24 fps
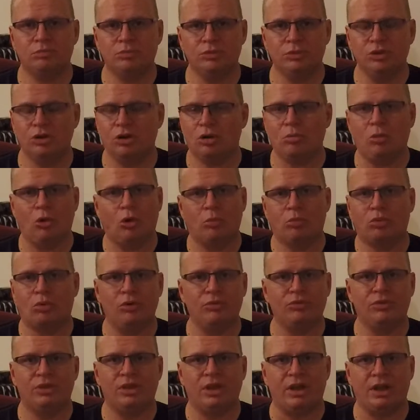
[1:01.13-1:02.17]
more
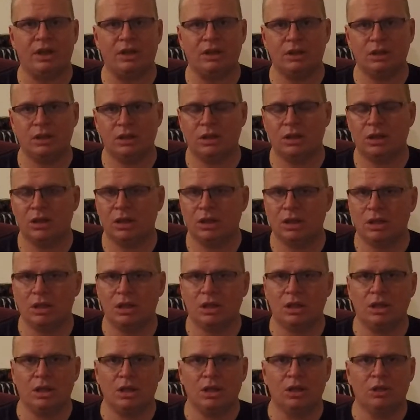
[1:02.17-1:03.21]
proof of that.
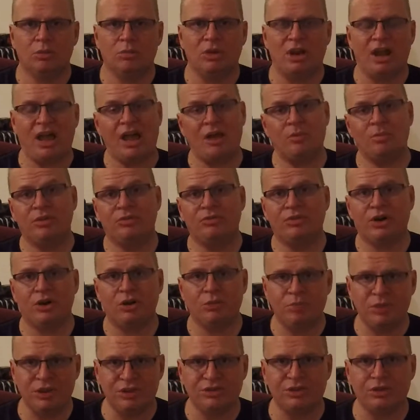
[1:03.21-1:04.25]
But I have been very
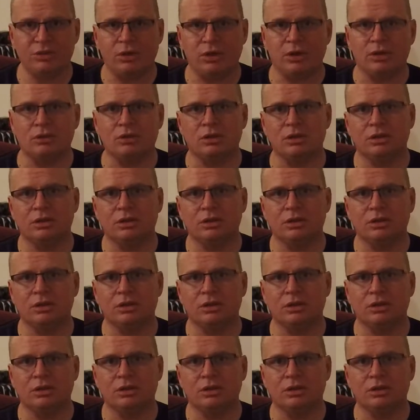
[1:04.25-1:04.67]
busy lately.